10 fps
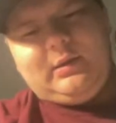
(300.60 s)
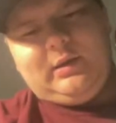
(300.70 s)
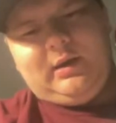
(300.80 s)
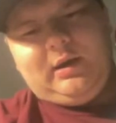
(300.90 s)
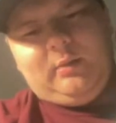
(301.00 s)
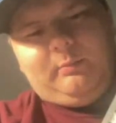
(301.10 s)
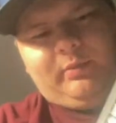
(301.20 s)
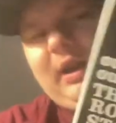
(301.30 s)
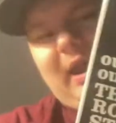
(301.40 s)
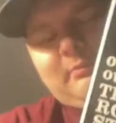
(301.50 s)

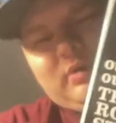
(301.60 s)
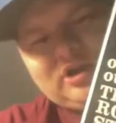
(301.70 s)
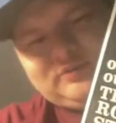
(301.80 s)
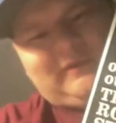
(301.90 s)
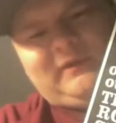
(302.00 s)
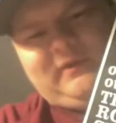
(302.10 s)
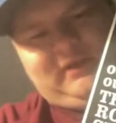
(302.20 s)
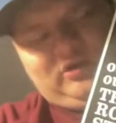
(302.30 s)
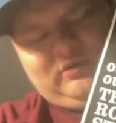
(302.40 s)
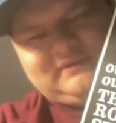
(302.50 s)
But I much prefer
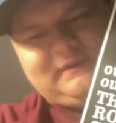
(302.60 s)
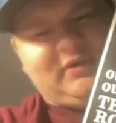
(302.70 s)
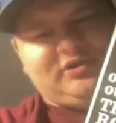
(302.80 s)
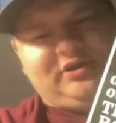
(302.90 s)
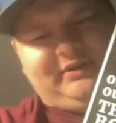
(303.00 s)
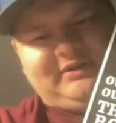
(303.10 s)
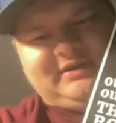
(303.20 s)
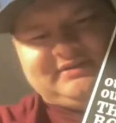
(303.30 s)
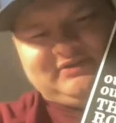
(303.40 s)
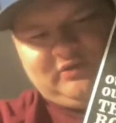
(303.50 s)
the US version
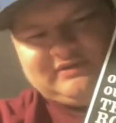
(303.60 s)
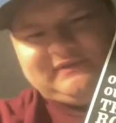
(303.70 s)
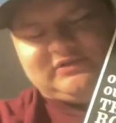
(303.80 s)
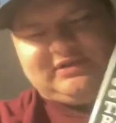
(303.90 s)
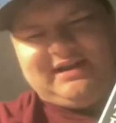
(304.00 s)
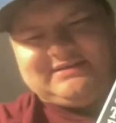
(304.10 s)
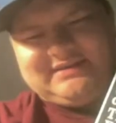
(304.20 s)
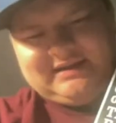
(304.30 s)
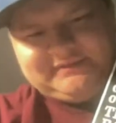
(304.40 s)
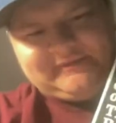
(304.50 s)
because the US version has
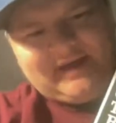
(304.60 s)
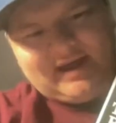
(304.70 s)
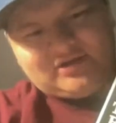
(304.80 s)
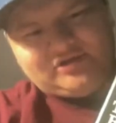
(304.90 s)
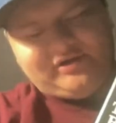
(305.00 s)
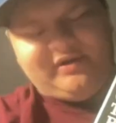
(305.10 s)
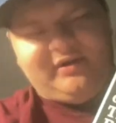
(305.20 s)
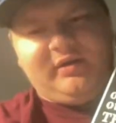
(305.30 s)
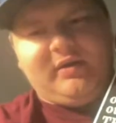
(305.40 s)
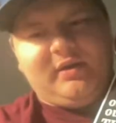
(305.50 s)

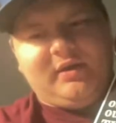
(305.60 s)
Satisfaction,